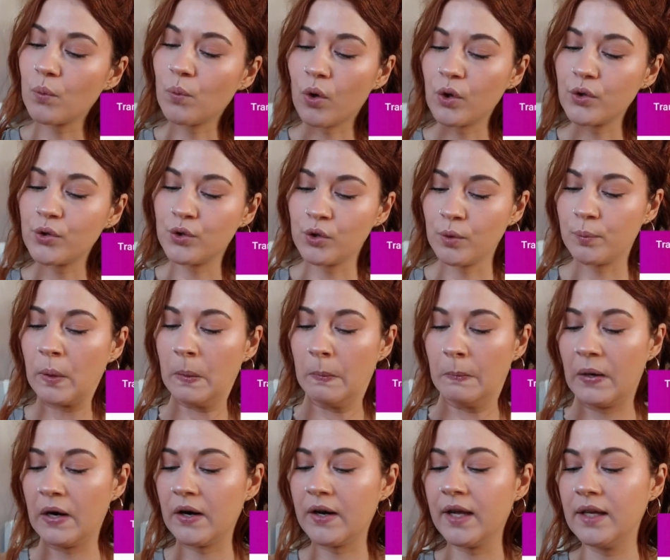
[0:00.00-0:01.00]
What
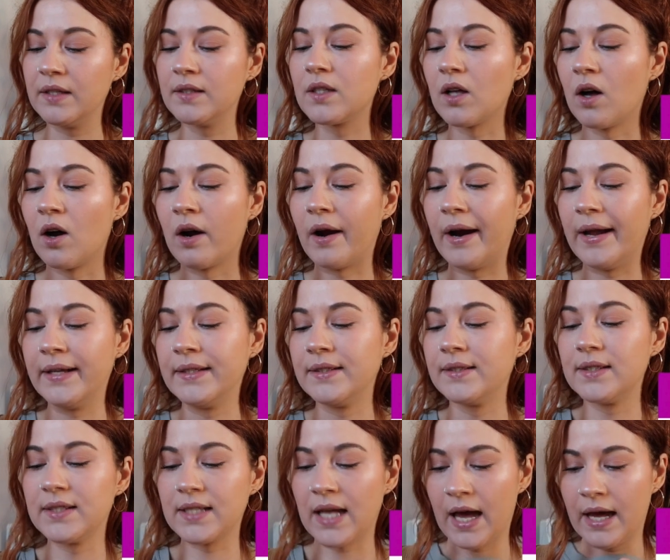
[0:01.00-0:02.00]
supermarkets are
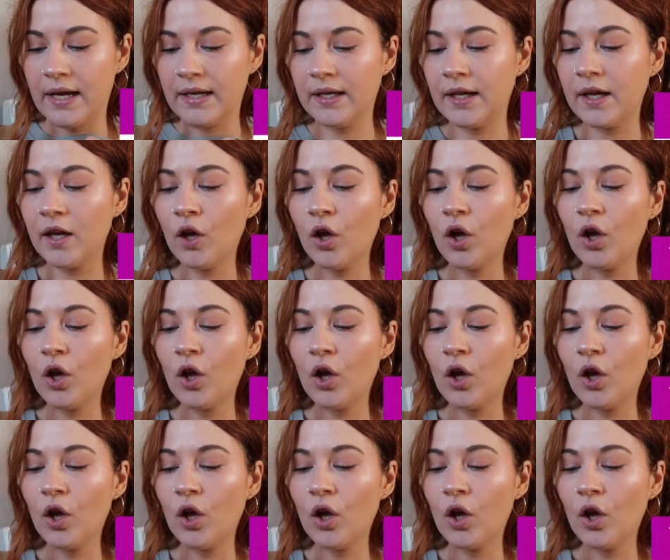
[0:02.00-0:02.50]
in Skye?